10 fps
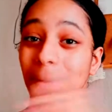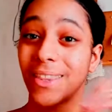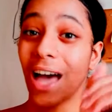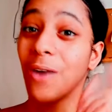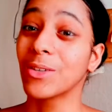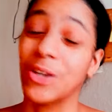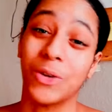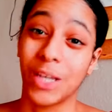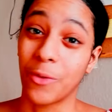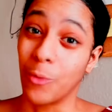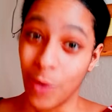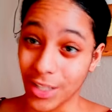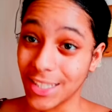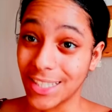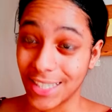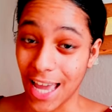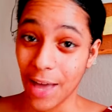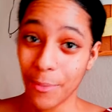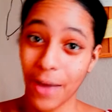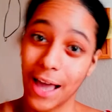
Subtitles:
But that was only one step.